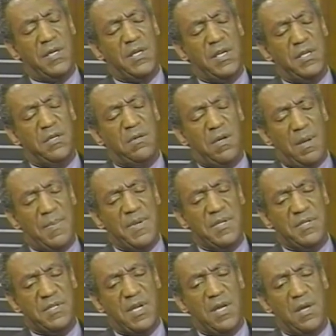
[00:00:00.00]
And then you come in
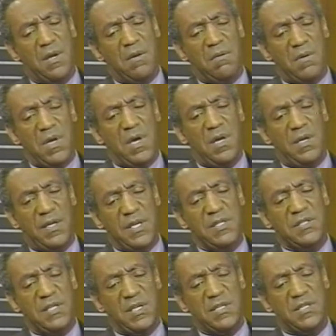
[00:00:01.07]
and you say, well,
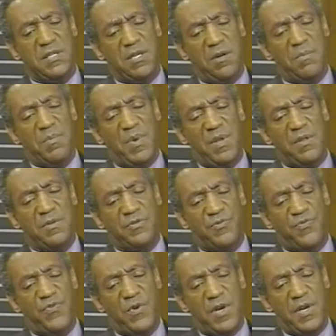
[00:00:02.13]
he said that your mother's
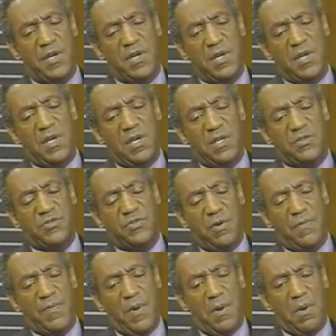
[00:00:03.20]
foot is
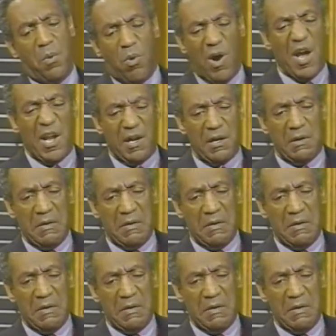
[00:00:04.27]
so... What? what?